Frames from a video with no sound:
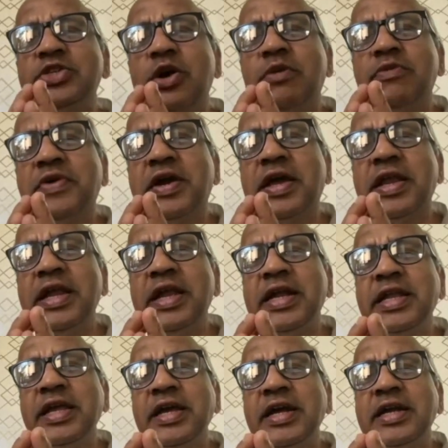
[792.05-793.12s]
of
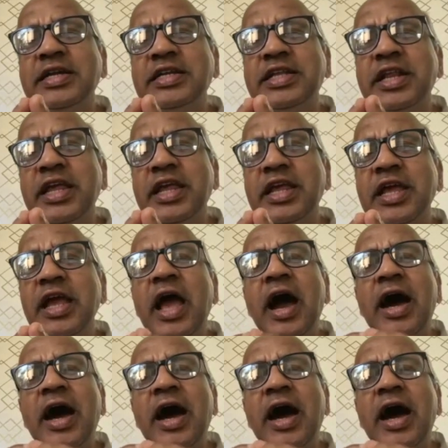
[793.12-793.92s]
creating a tree